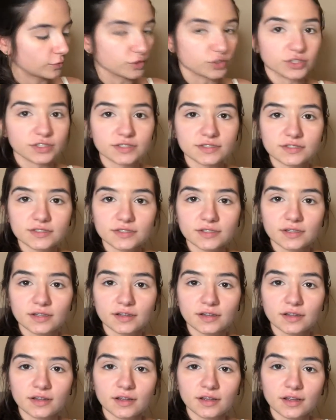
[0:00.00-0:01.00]
which is
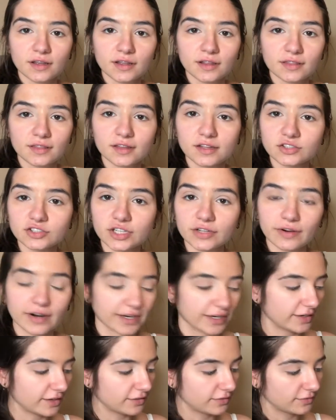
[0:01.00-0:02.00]
this shade right
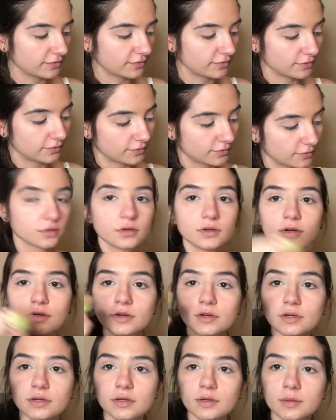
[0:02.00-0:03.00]
here.
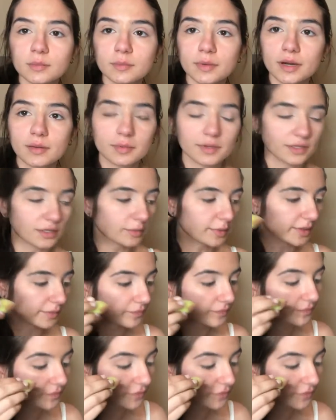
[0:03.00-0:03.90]
Go a little bit.